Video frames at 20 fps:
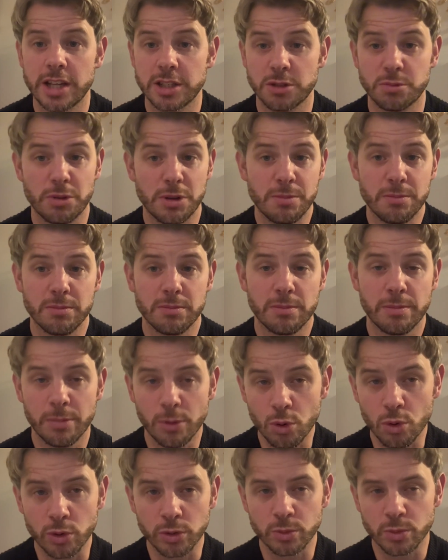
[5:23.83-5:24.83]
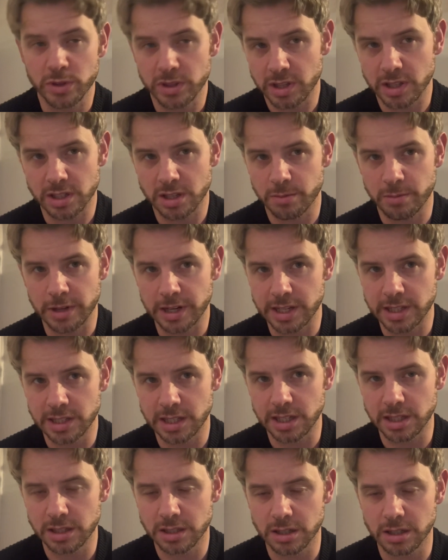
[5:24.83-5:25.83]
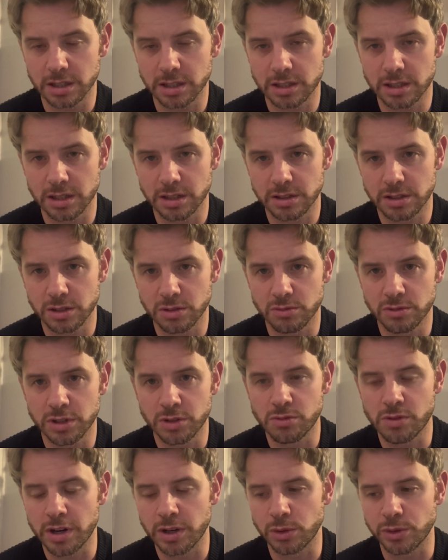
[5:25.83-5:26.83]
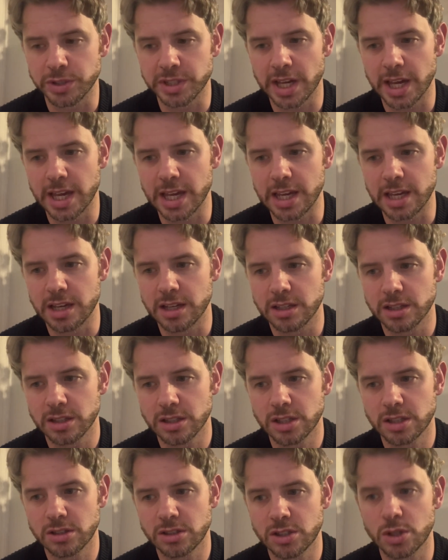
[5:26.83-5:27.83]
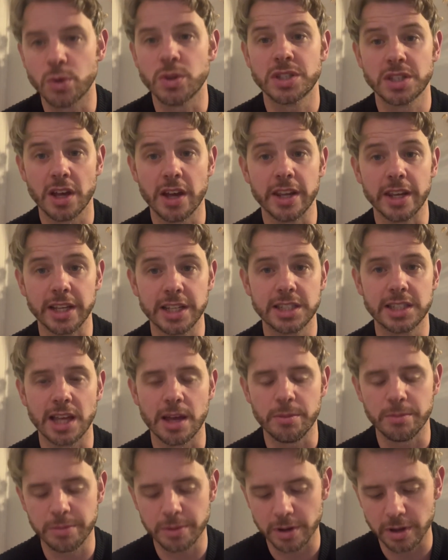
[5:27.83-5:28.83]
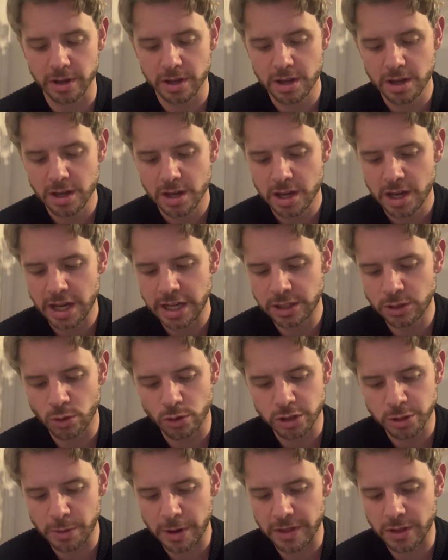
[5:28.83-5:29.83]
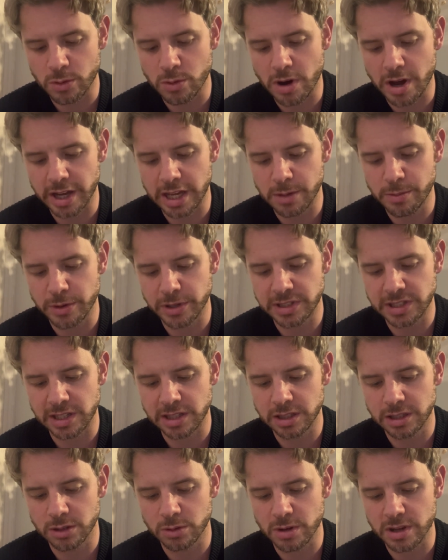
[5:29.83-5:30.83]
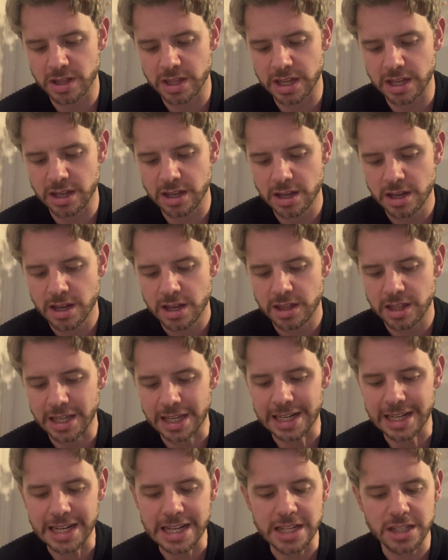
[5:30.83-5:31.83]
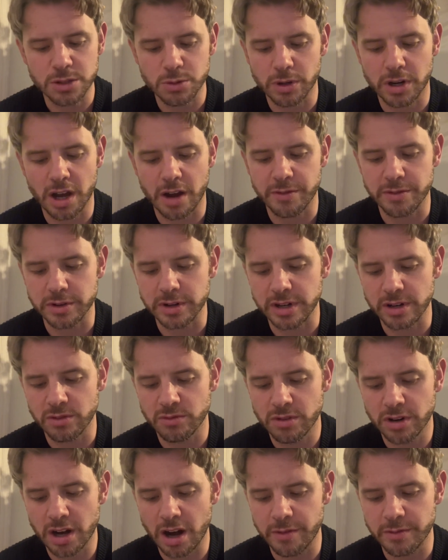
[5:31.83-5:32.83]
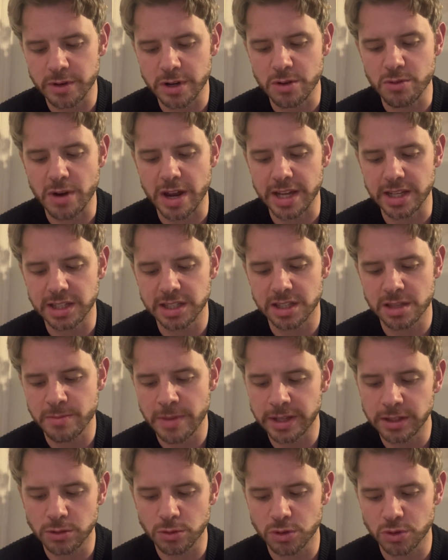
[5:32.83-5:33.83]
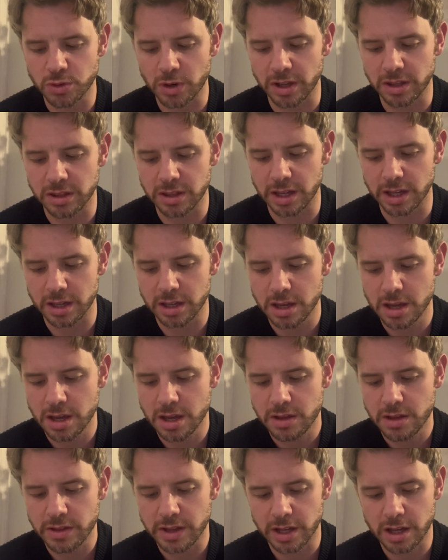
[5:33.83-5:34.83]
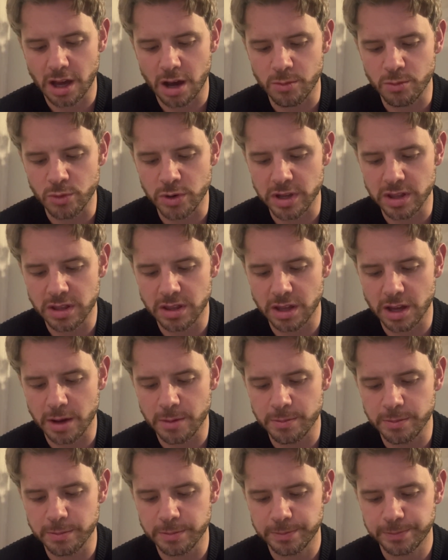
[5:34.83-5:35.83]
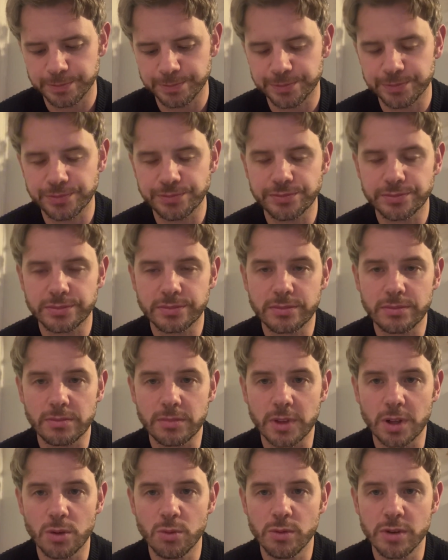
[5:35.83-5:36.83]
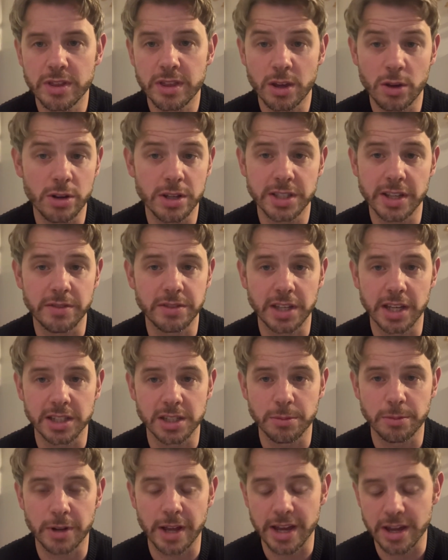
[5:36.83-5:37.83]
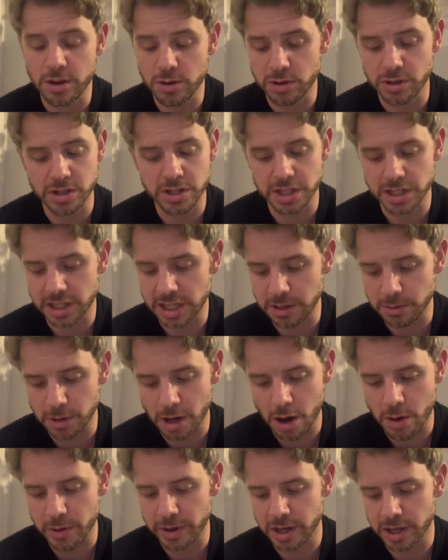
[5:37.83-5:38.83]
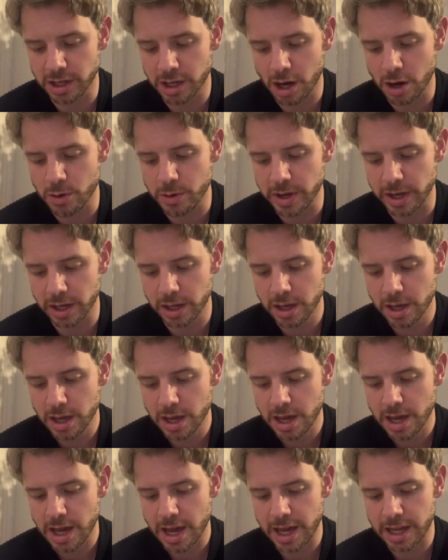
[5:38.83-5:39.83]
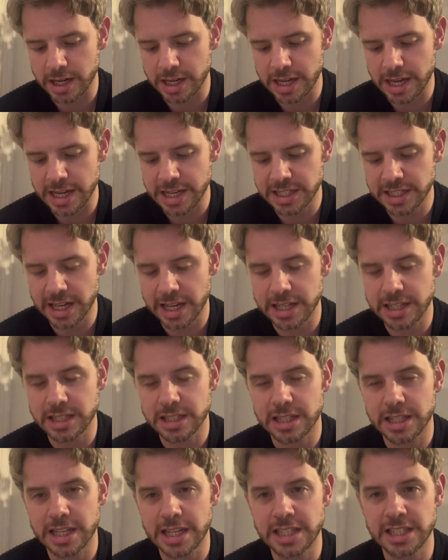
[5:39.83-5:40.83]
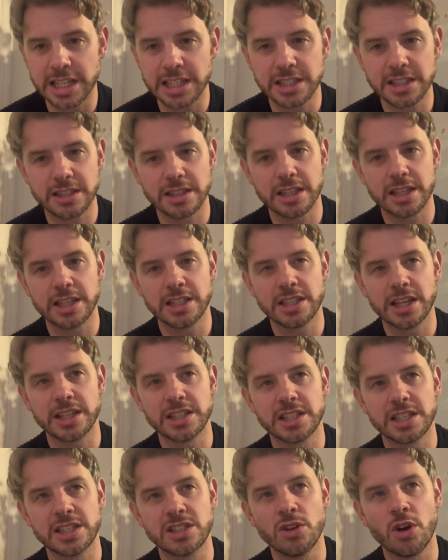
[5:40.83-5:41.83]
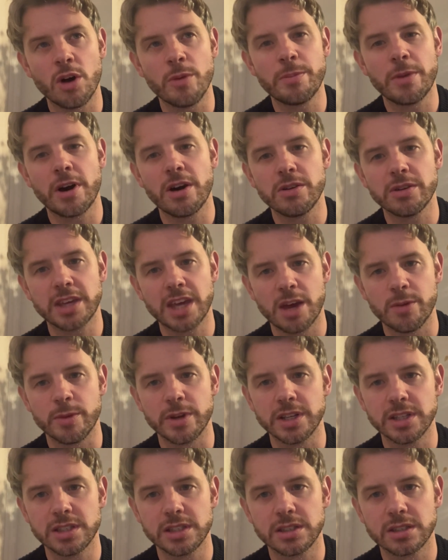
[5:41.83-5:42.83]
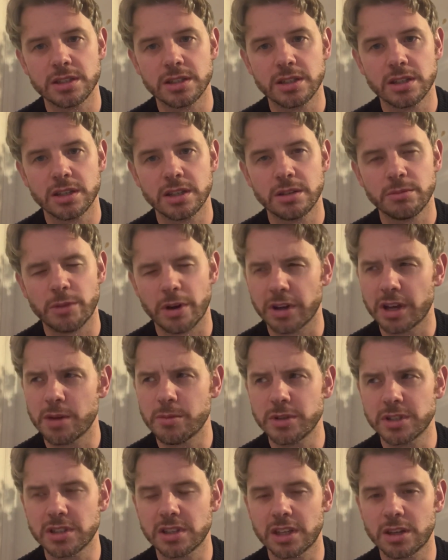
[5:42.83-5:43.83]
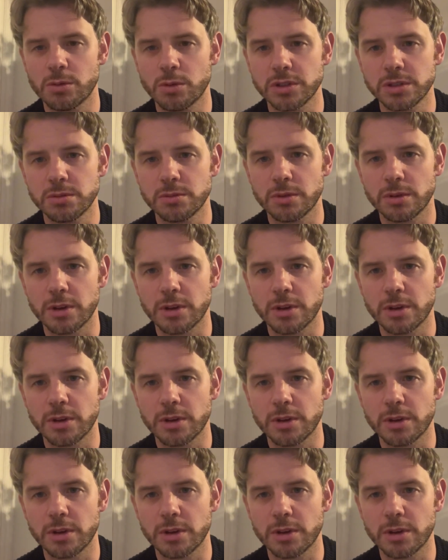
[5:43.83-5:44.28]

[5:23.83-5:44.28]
been born with this ability to run all day to a certain extent. But he talked about the work he puts into it, the elite recovery rates and the mental strength that come with Kulusevski as a player who can just keep going and going. And he says he's not a biochemist, I think it was,